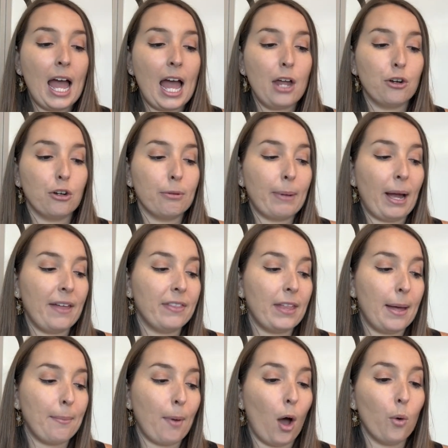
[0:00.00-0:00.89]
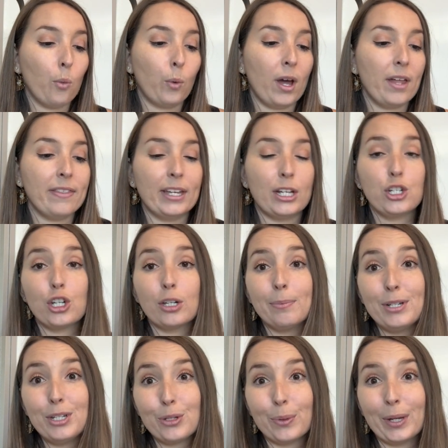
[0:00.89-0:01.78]
and remind them what they should
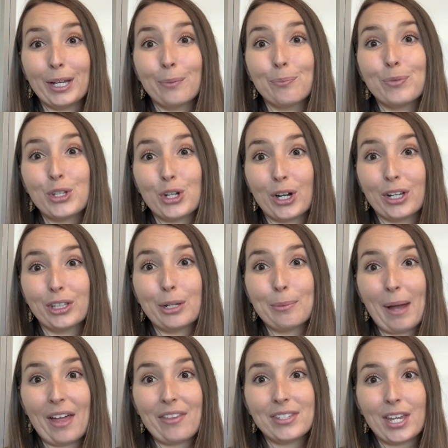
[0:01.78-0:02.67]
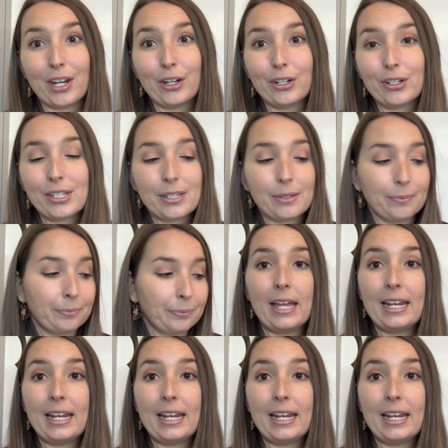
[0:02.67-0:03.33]
be doing during their math centers.